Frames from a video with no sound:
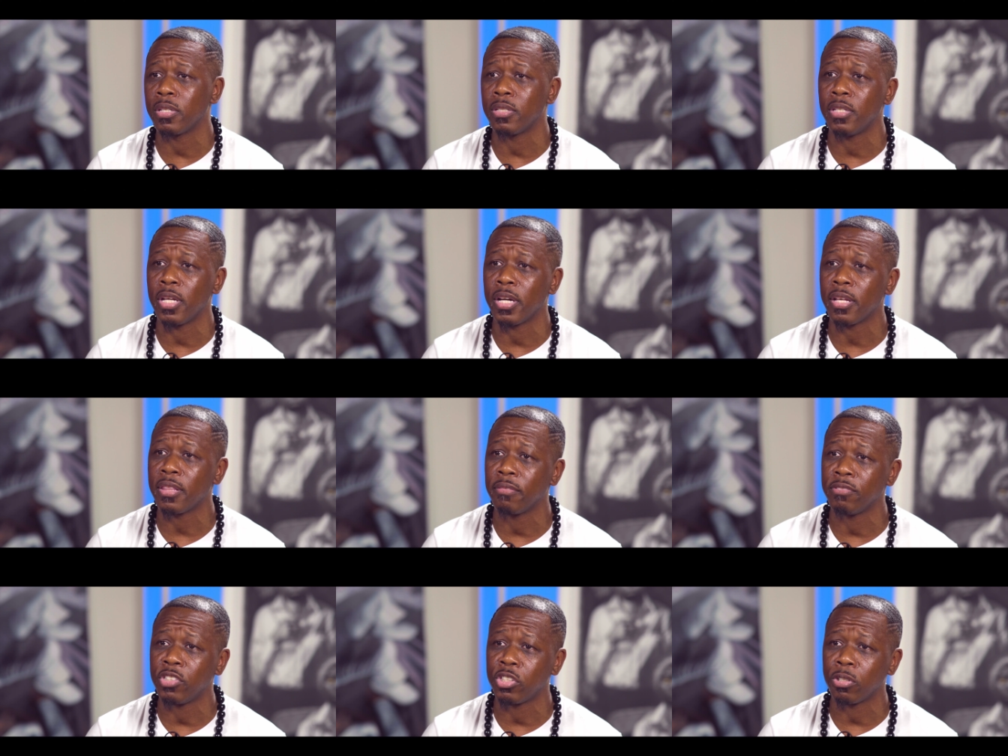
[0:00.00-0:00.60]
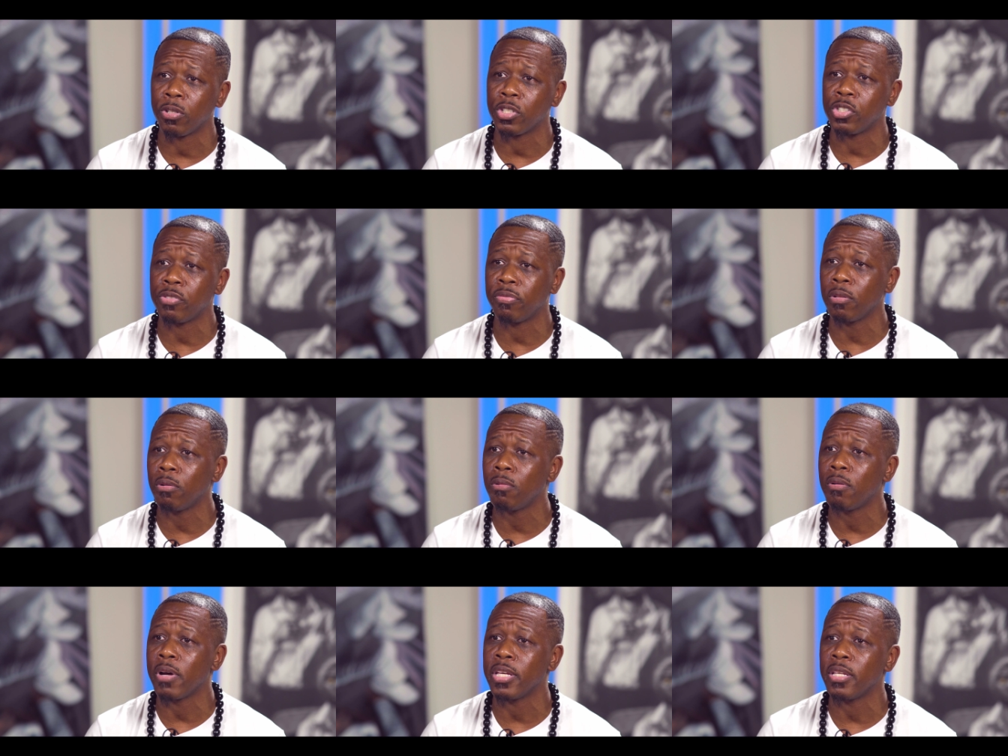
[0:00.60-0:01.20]
the death of George
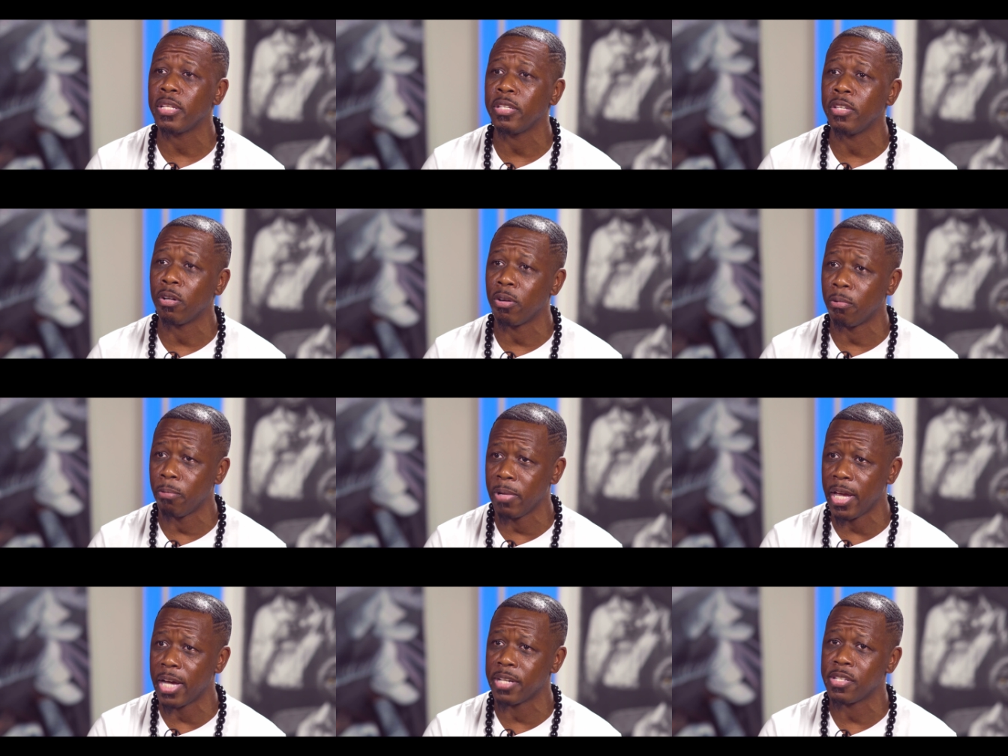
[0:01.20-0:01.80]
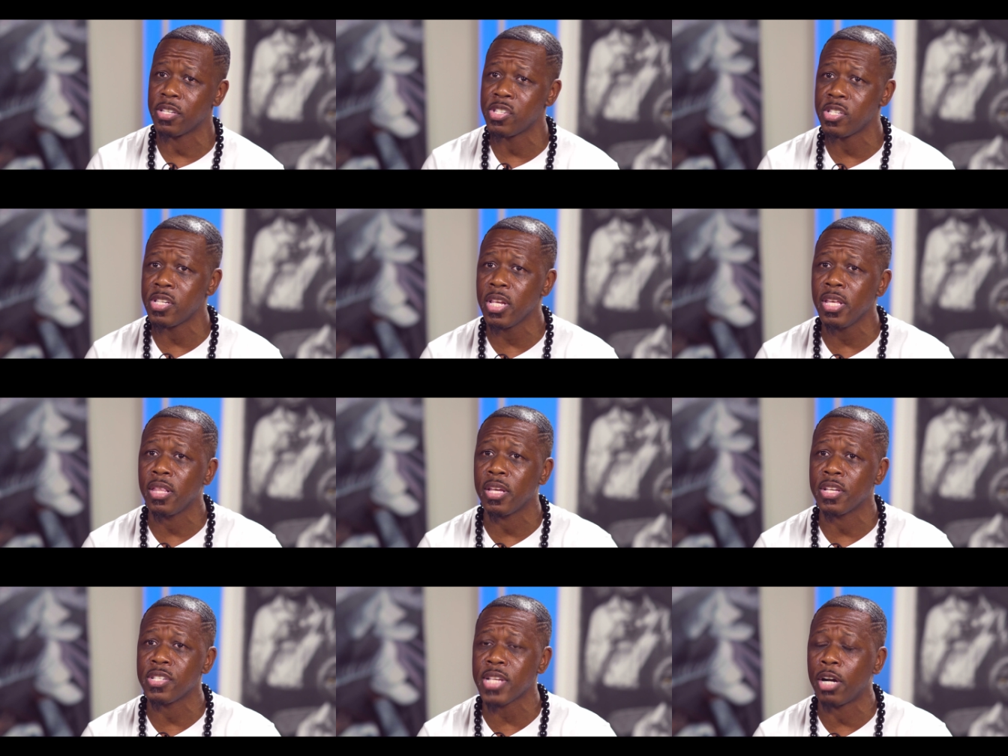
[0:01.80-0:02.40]
Floyd, you know, we got to see
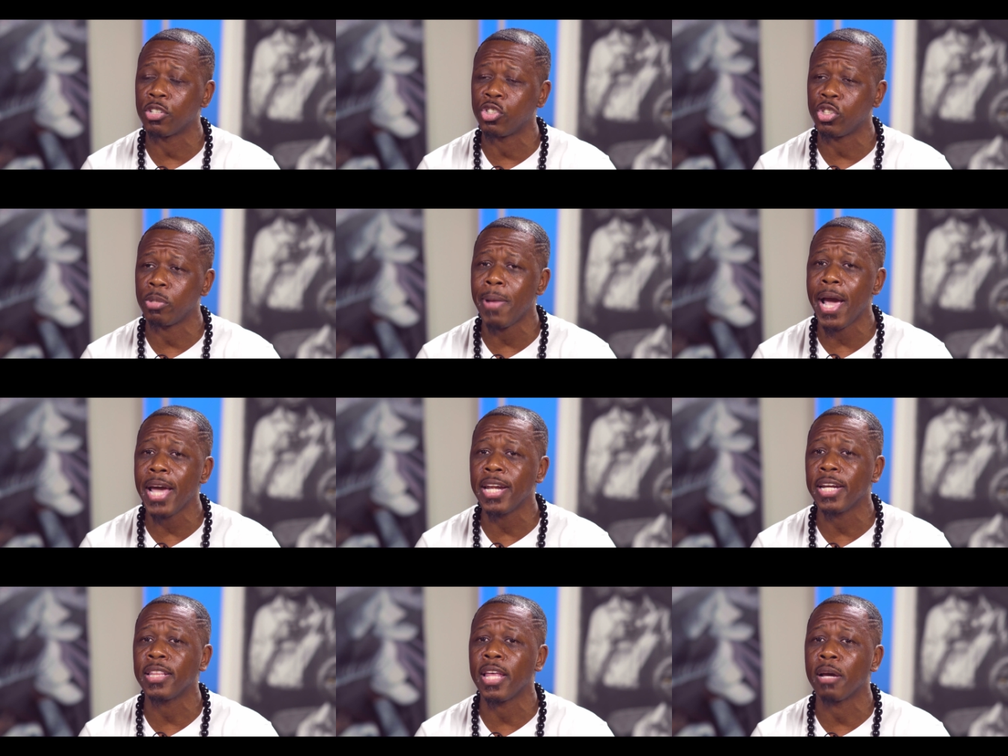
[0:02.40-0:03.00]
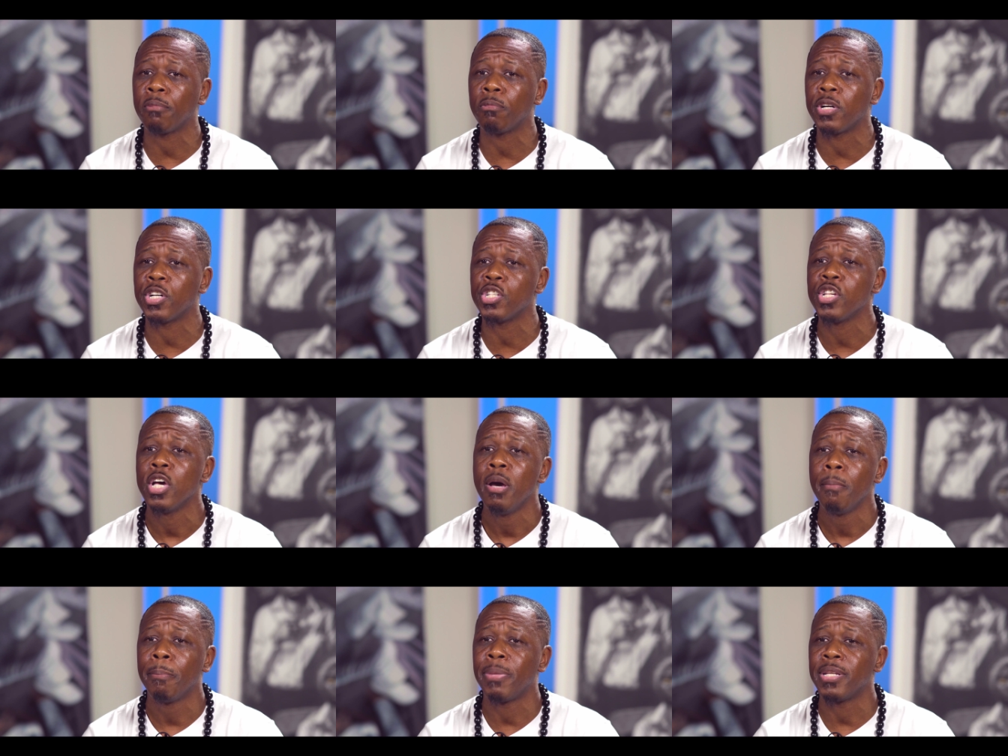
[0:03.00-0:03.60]
this, how traumatic that
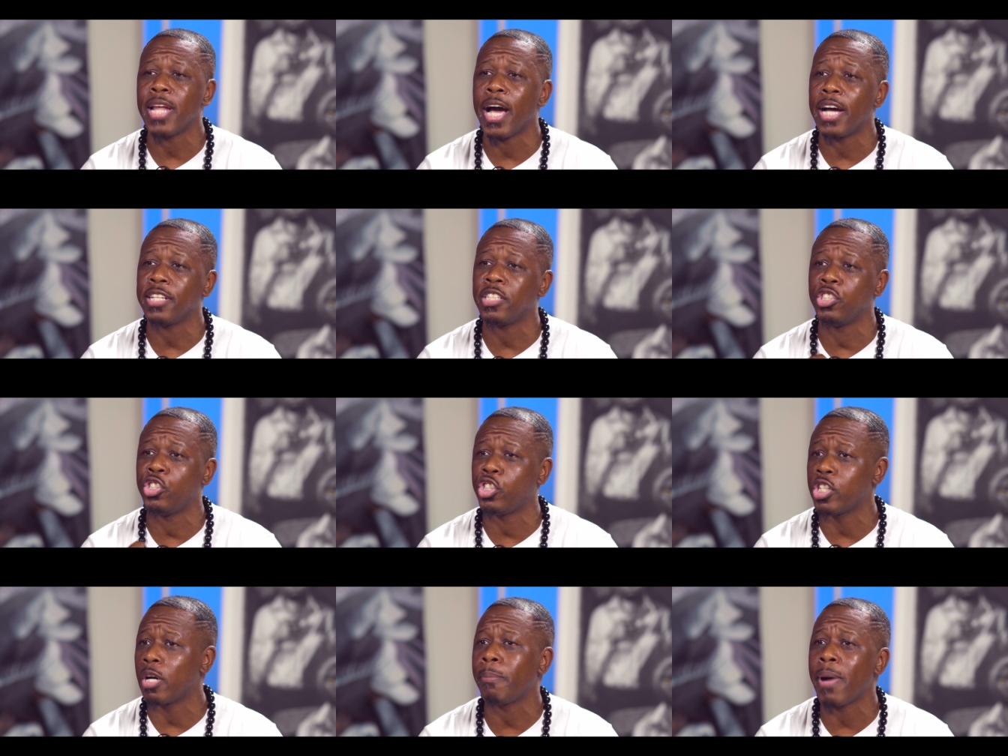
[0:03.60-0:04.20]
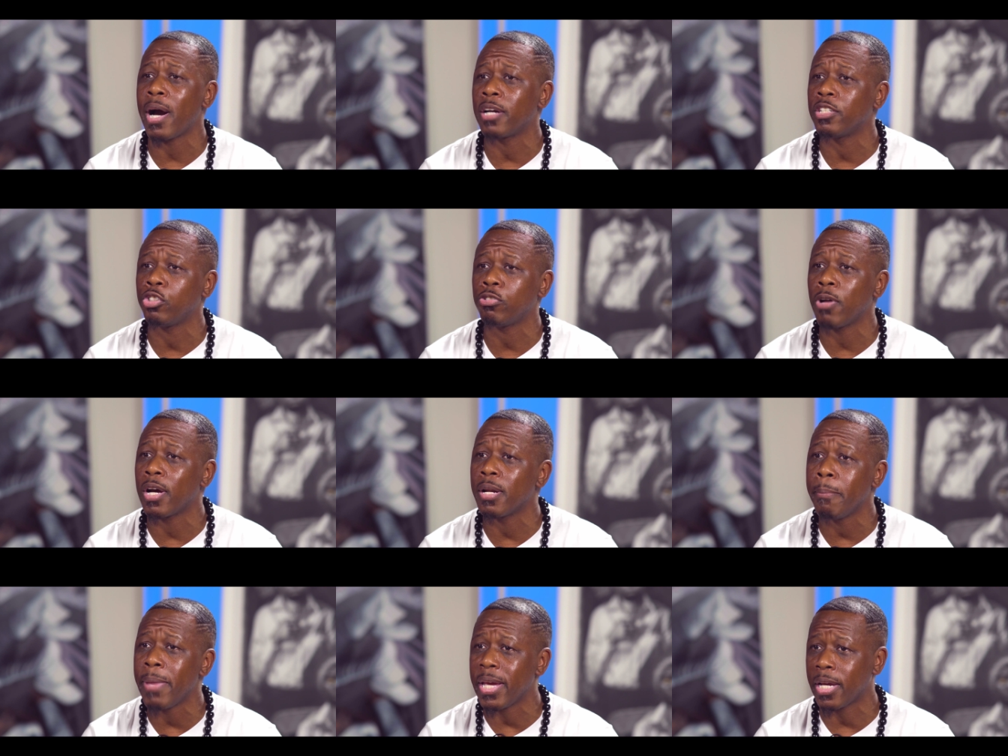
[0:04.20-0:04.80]
was, but not to jump out and
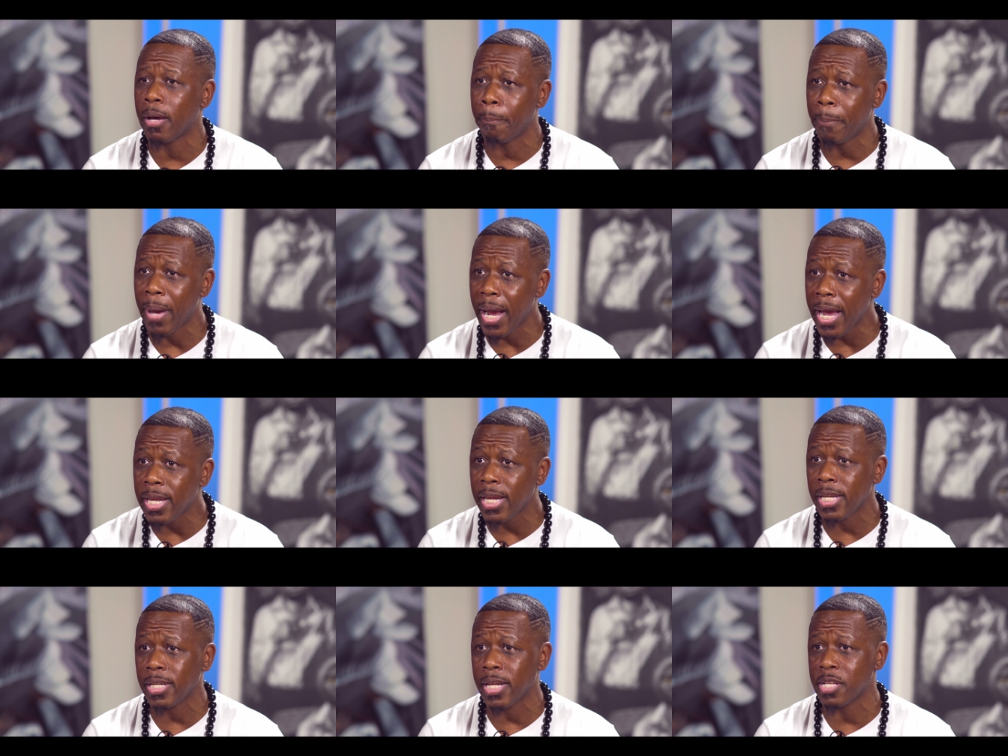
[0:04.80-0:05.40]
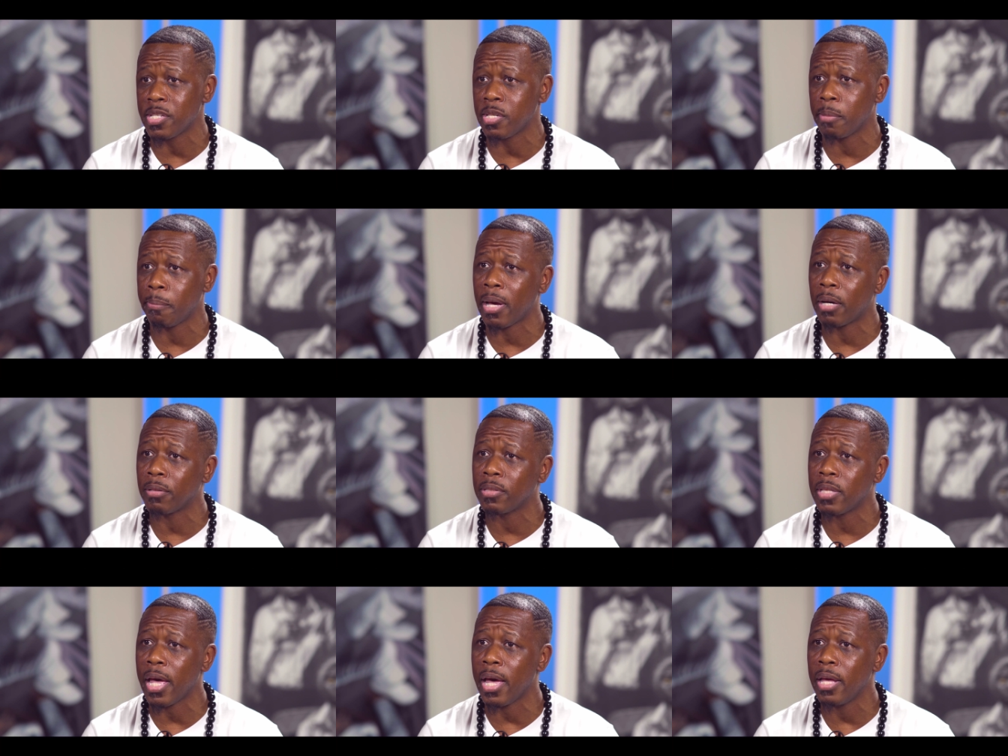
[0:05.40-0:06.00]
try to make a painting that's about